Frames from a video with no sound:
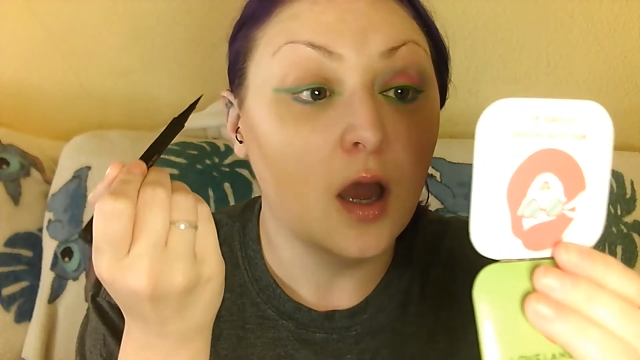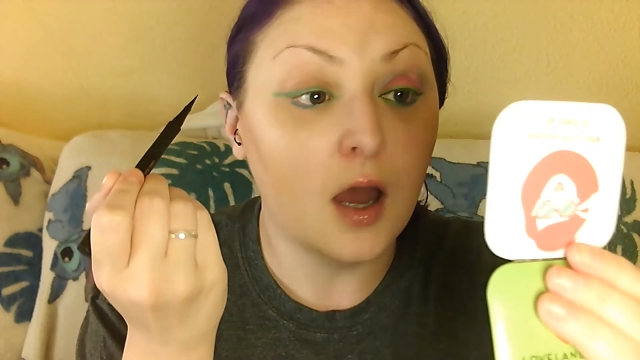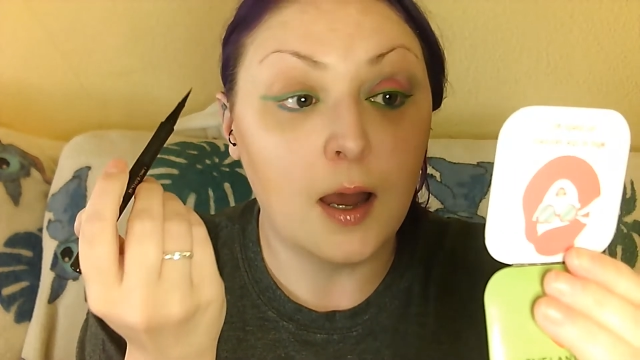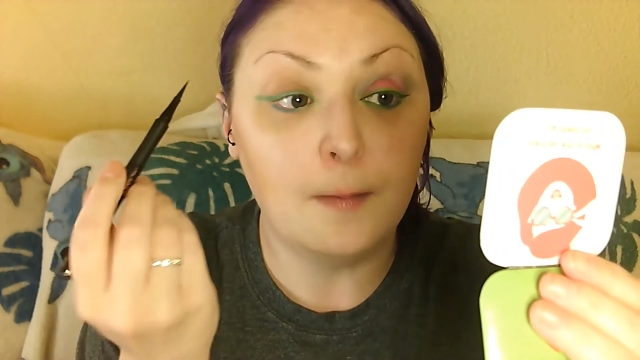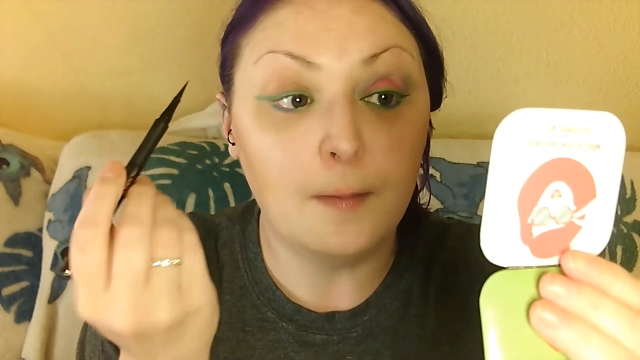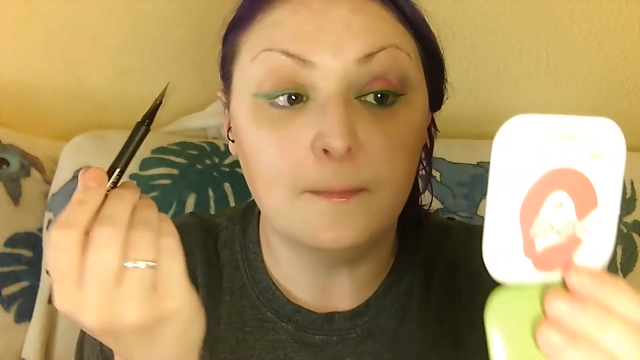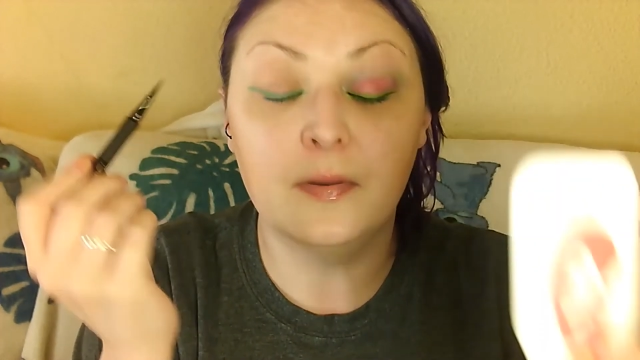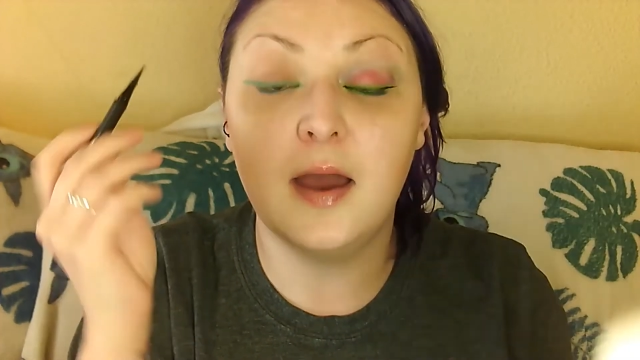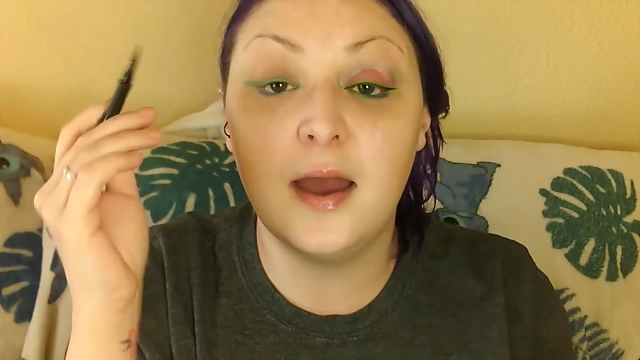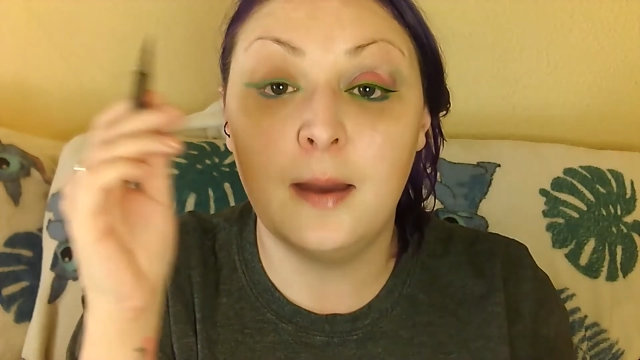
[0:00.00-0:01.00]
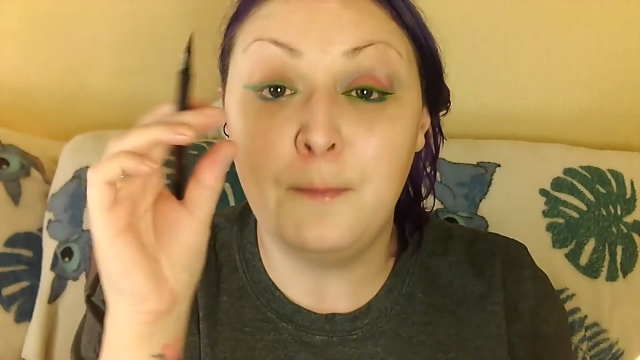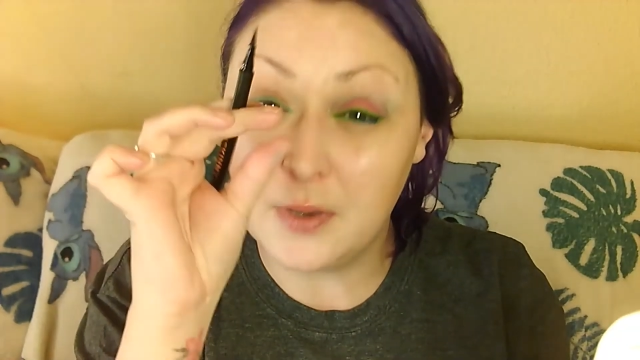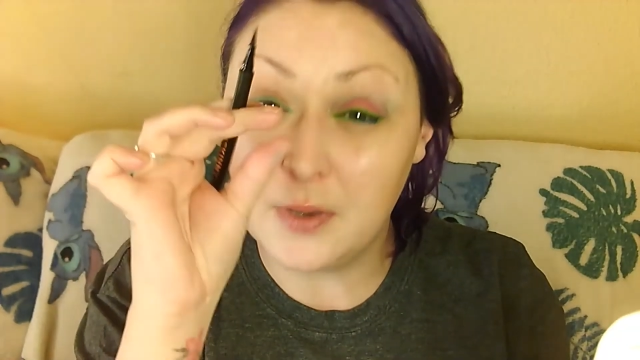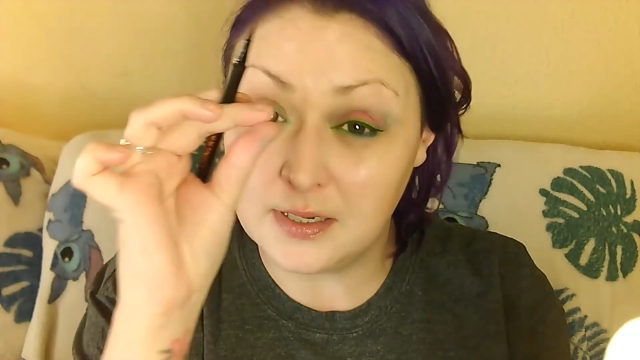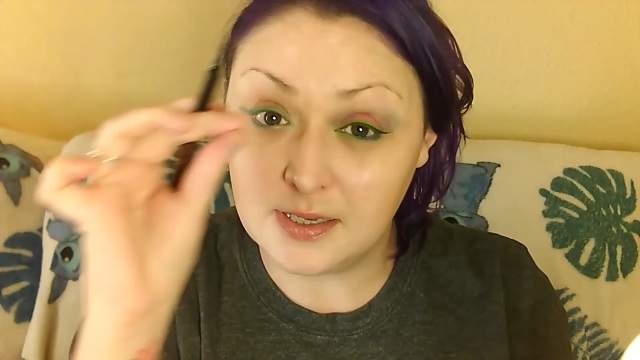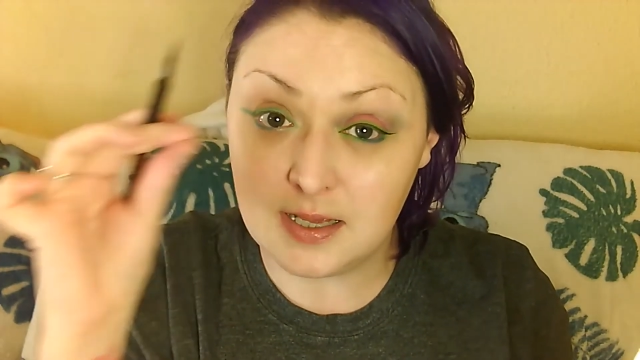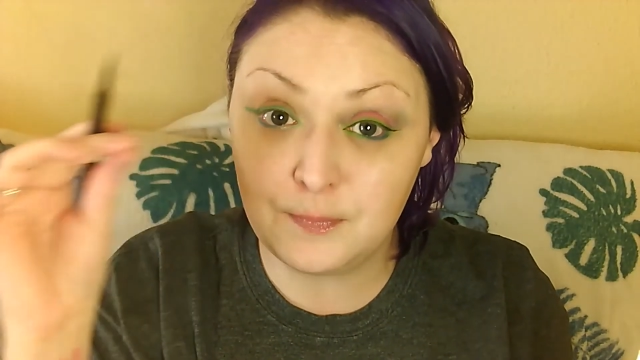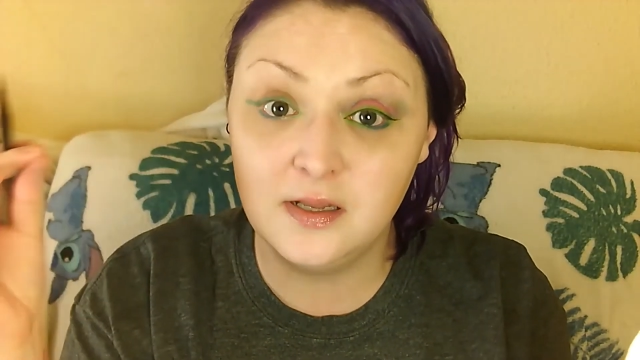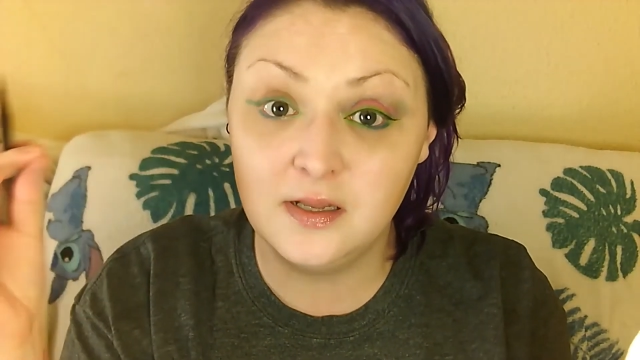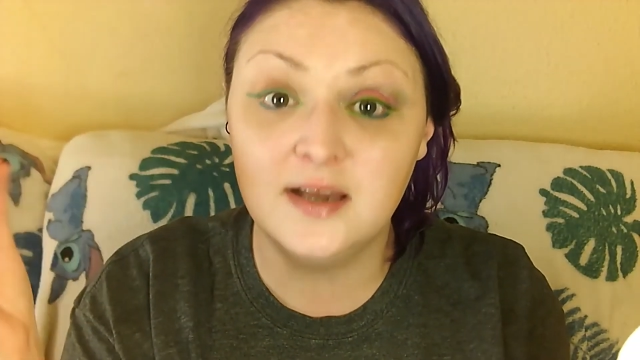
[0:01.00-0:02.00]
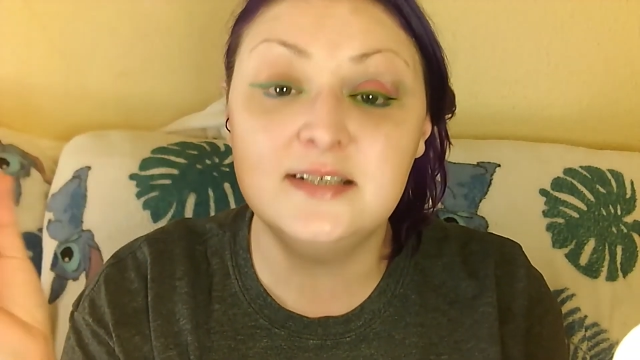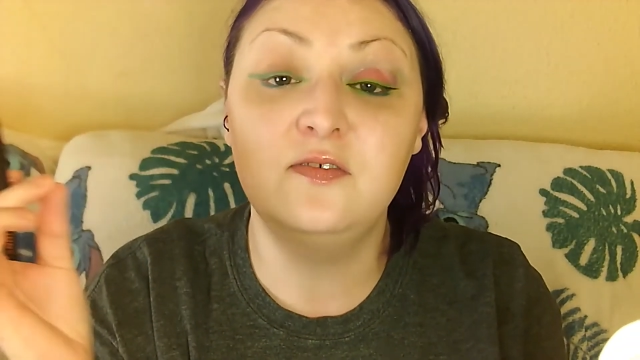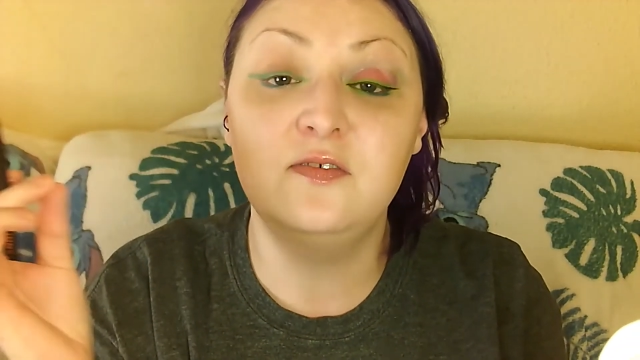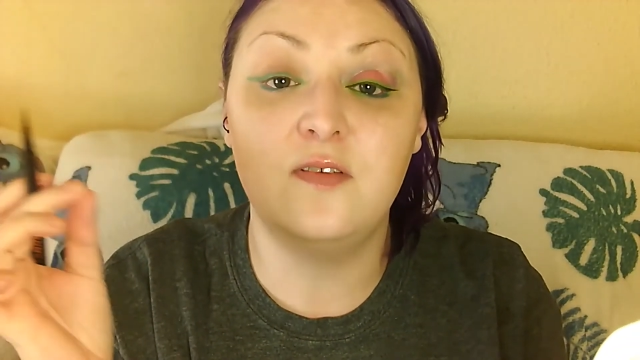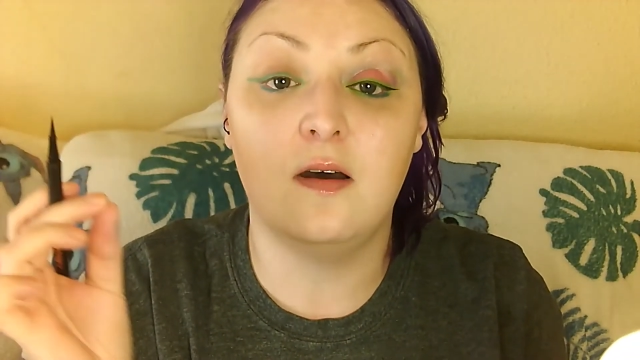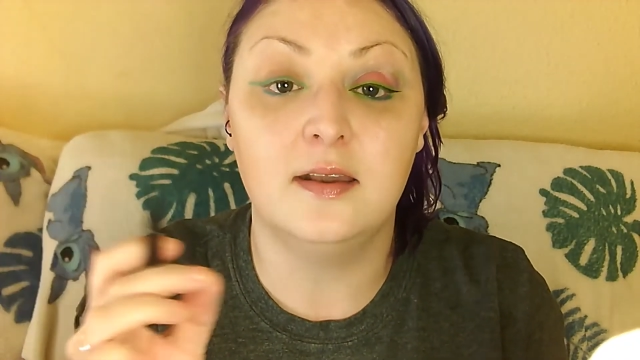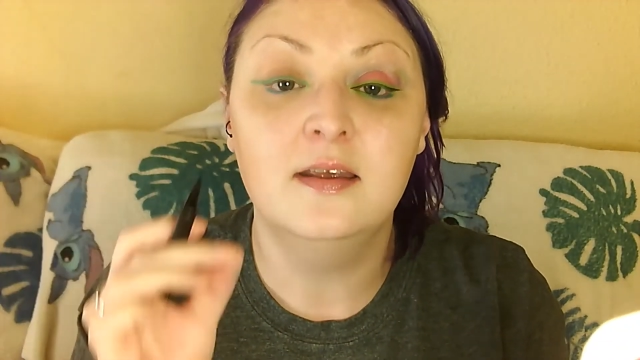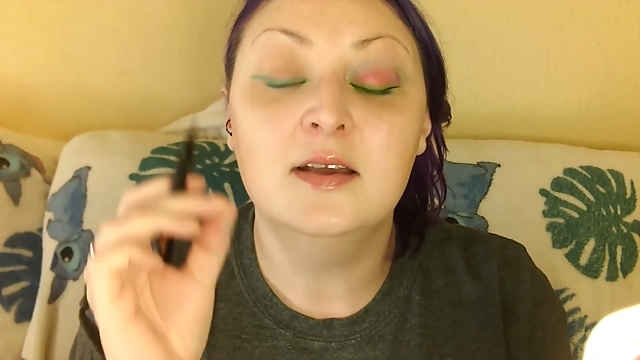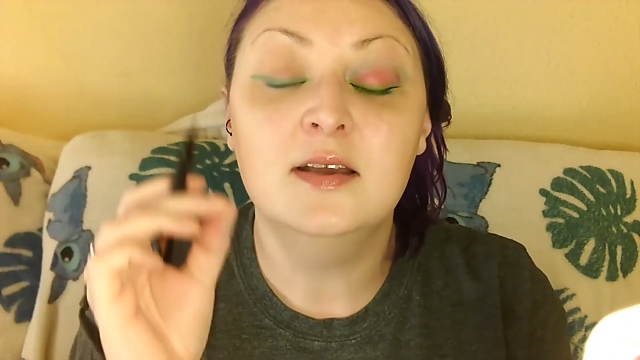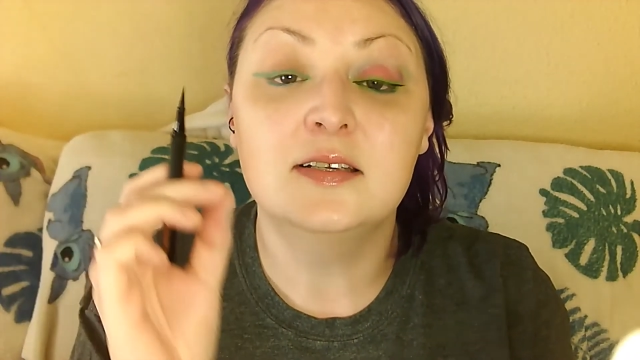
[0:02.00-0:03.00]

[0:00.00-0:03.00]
but we're going to keep it nice and fine